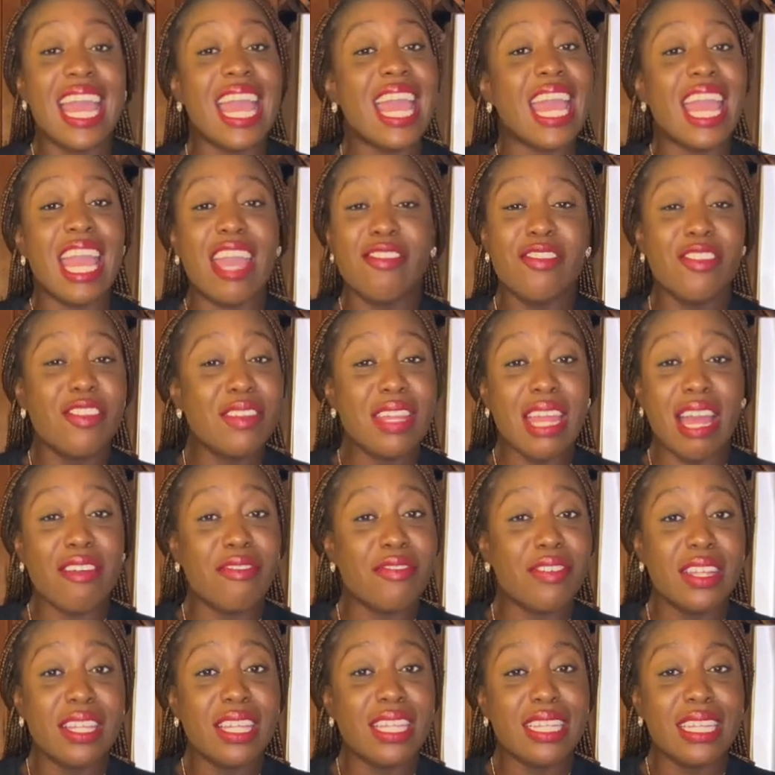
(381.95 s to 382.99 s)
if you're not
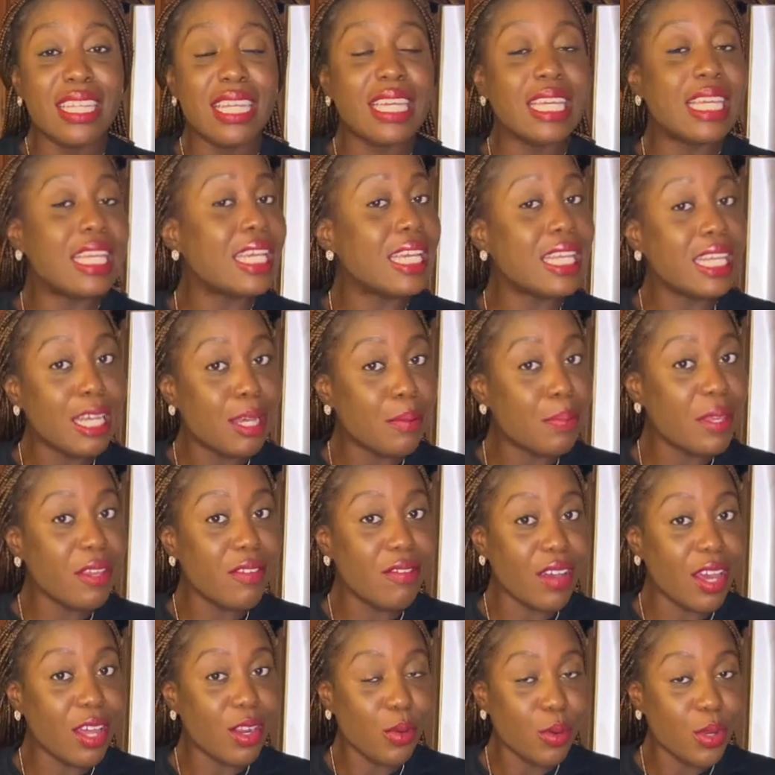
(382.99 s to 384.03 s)
feeling it, hit up
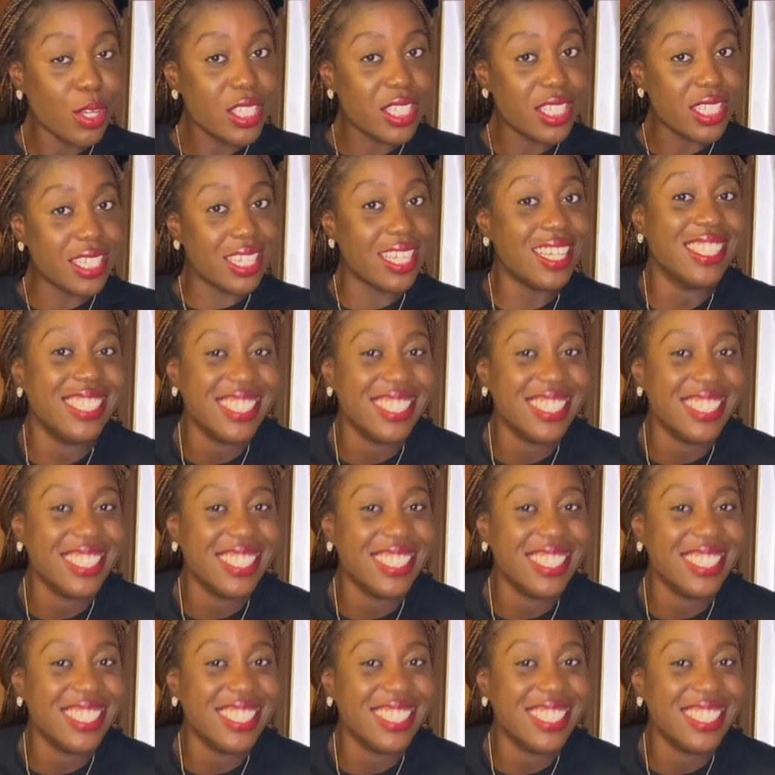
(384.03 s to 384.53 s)
Yvonne Orji.